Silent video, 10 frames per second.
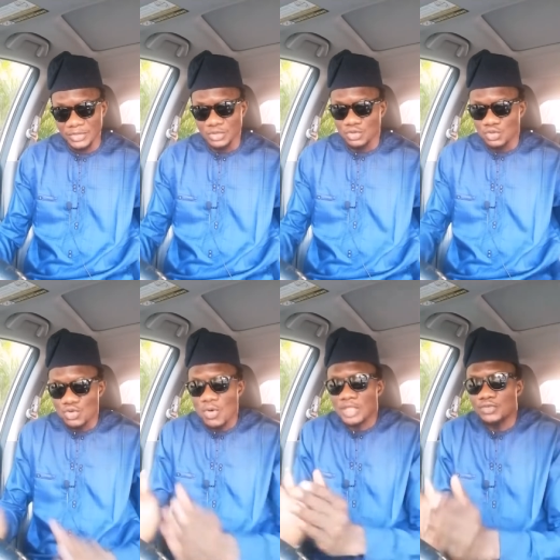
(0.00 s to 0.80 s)

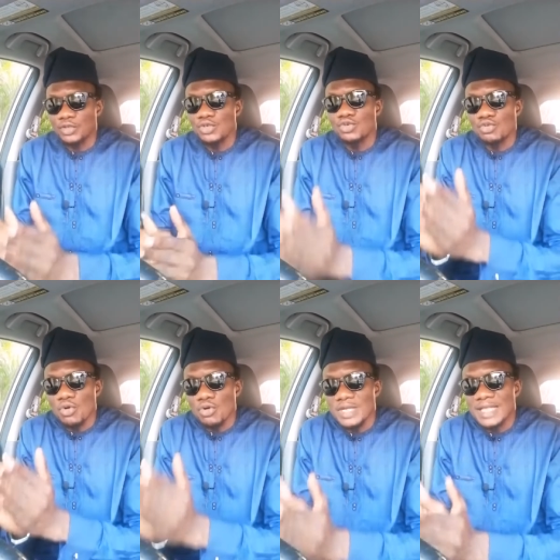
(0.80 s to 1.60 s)
So as for you to
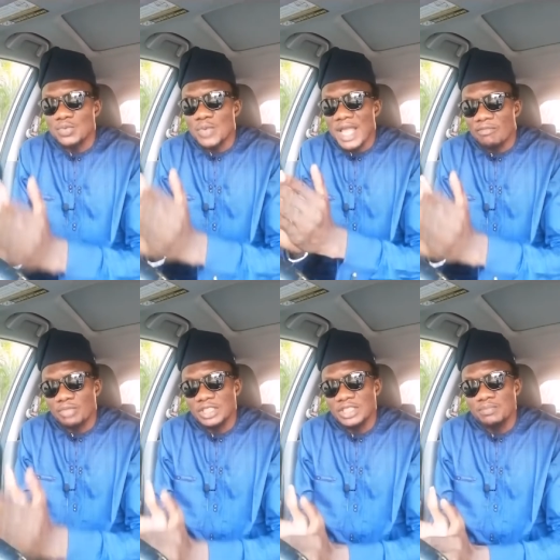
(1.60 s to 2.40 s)
know that we have
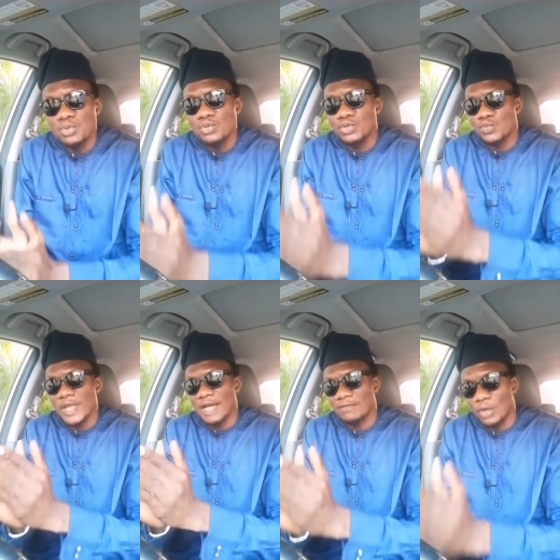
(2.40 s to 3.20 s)
principles, we
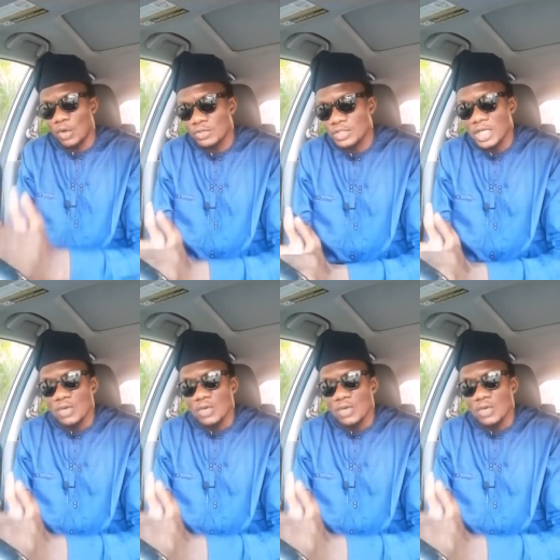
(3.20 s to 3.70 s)
have laws,